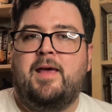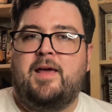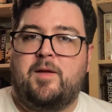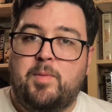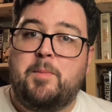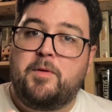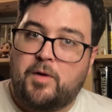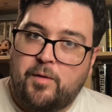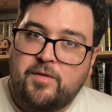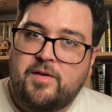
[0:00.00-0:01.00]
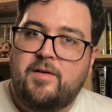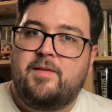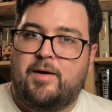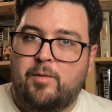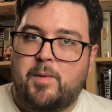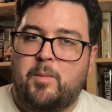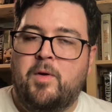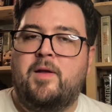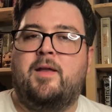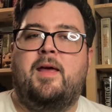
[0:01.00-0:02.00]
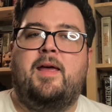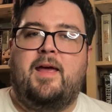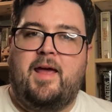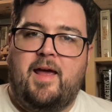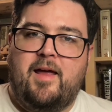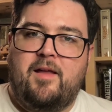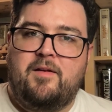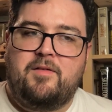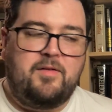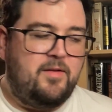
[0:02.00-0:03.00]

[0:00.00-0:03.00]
and people notice it, they remember it. And